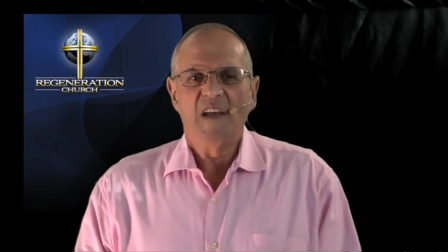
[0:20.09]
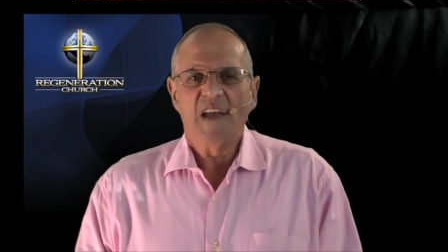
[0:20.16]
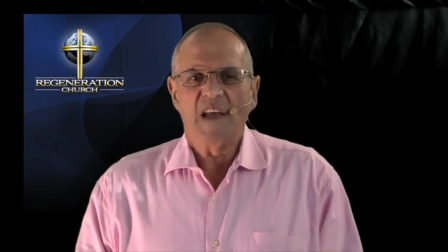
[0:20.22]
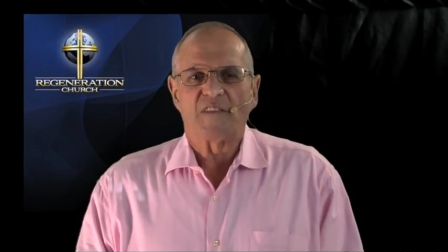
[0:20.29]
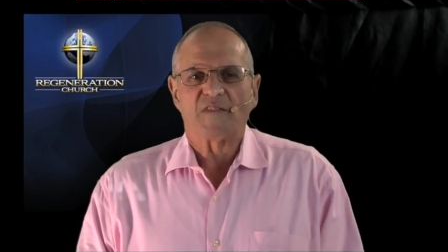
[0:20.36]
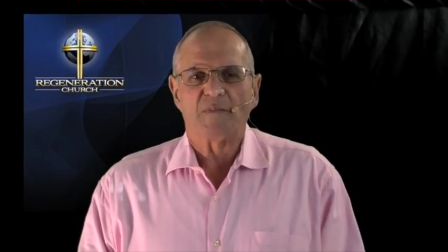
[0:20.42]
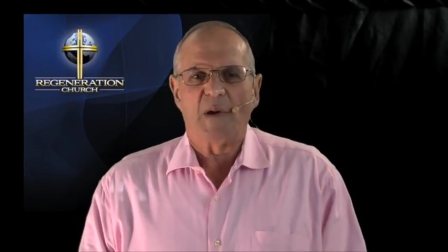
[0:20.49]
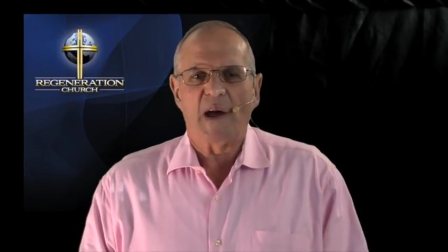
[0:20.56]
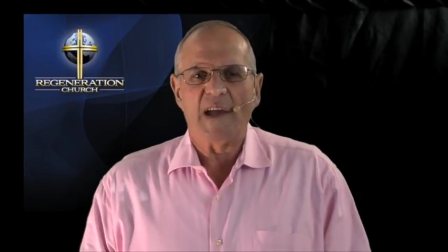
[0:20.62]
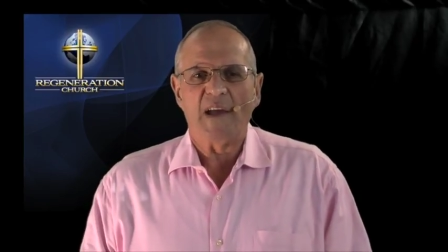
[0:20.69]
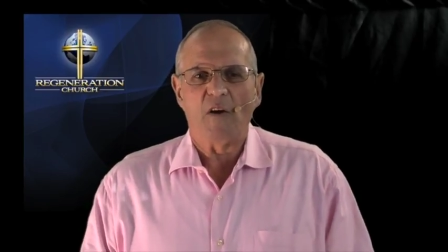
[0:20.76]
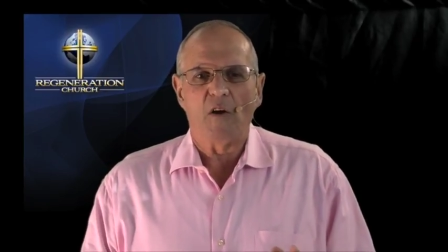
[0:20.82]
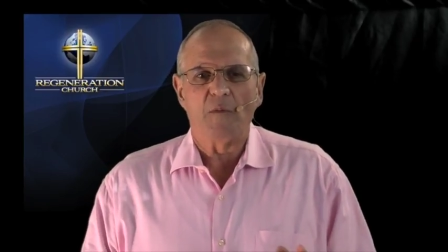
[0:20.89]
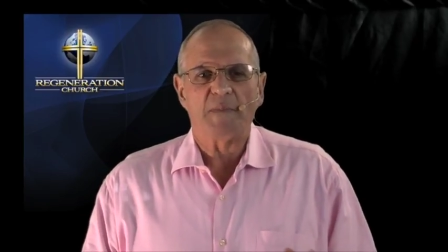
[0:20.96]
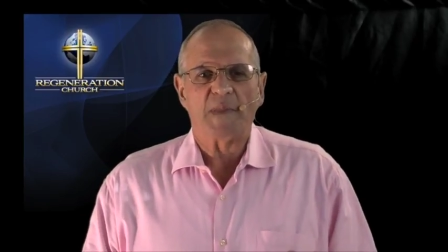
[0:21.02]
It's my
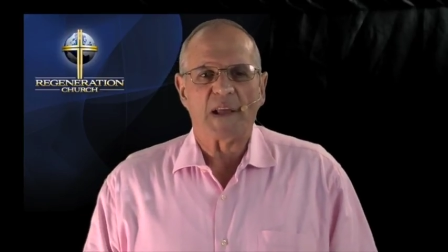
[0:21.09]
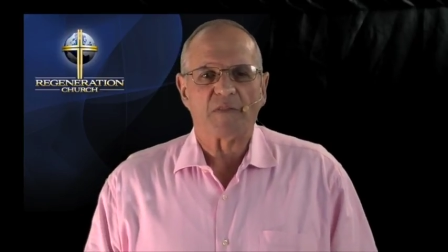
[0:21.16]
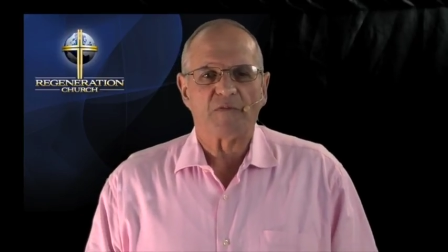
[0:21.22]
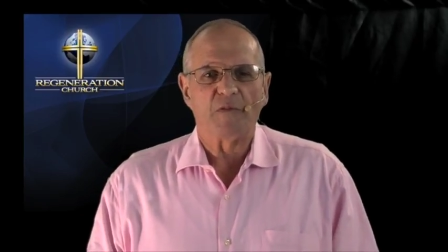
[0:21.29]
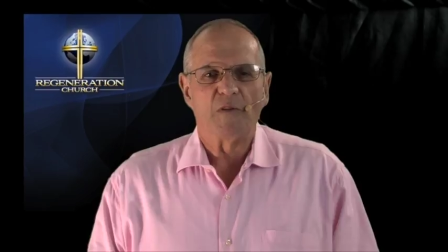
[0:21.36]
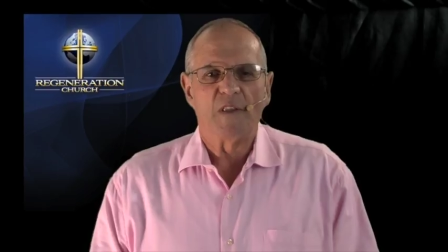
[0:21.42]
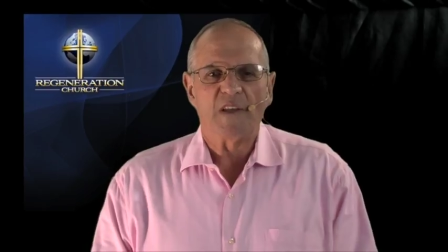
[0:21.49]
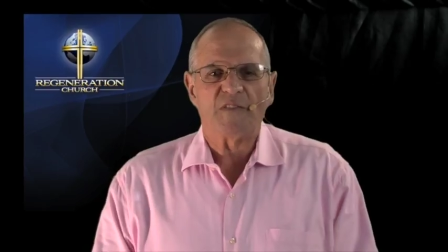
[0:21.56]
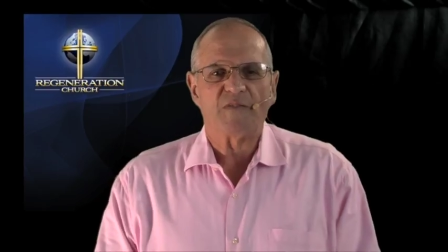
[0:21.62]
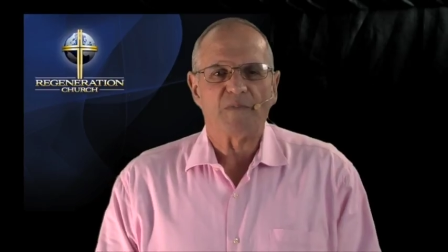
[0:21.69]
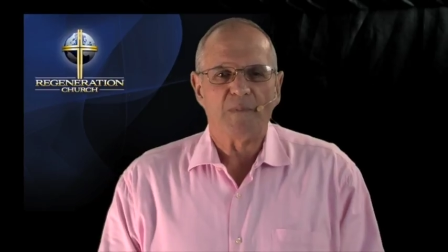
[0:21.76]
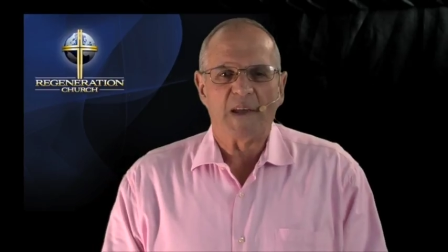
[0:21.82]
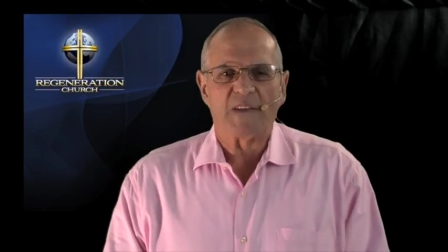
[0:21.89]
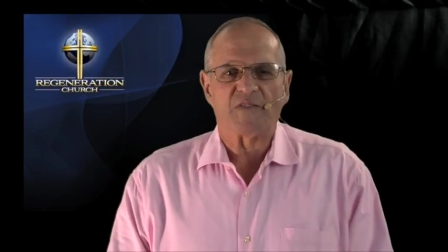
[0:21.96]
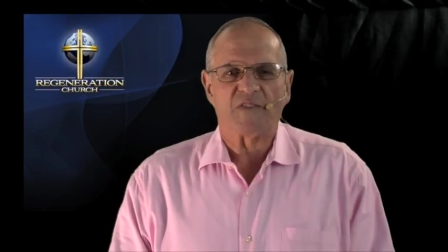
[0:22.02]
hope that through this
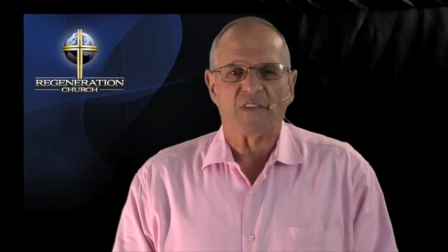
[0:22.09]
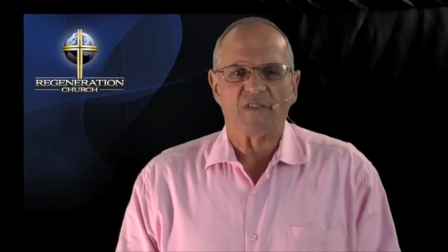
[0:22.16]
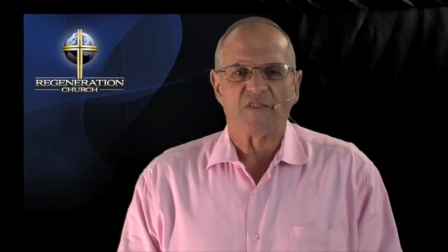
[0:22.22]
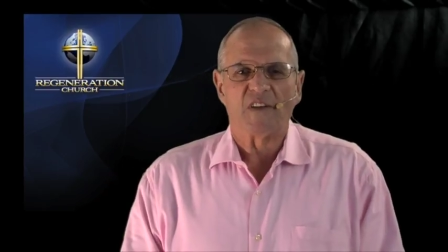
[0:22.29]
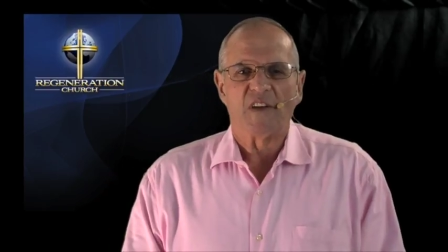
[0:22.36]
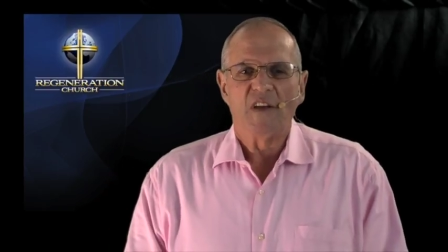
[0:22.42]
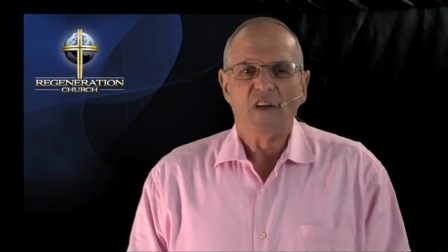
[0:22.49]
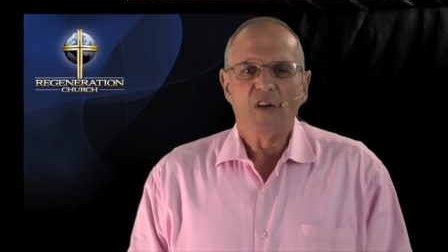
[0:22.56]
message,